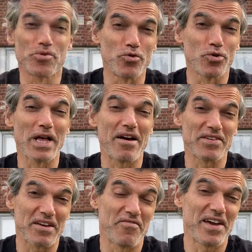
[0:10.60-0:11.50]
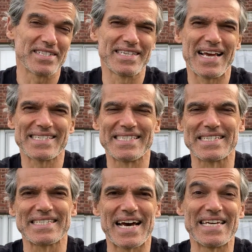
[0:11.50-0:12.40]
you're all having a fantastic
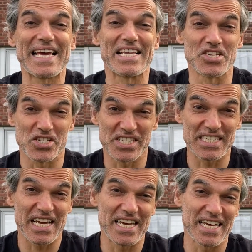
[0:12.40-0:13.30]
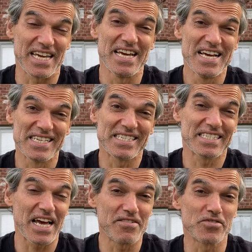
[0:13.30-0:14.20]
day and you're staying
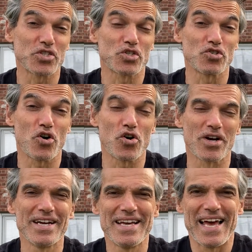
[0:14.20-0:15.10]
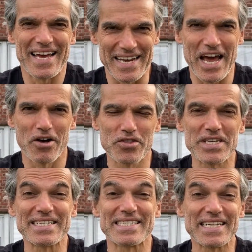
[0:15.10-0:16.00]
safe, strong, and
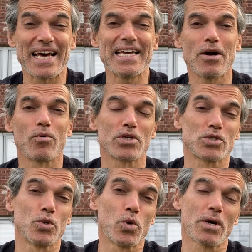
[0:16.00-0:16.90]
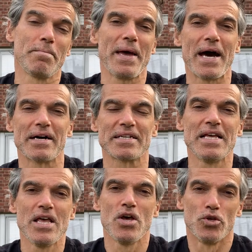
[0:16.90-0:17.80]
healthy. And today I want to talk about
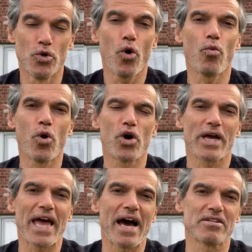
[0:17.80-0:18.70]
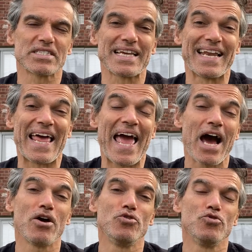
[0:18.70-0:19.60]
your workouts and
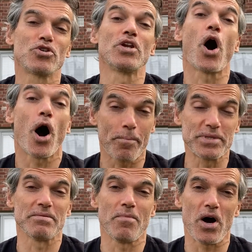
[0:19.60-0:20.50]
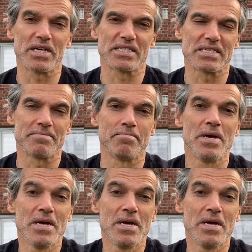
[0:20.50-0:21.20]
how you can optimize them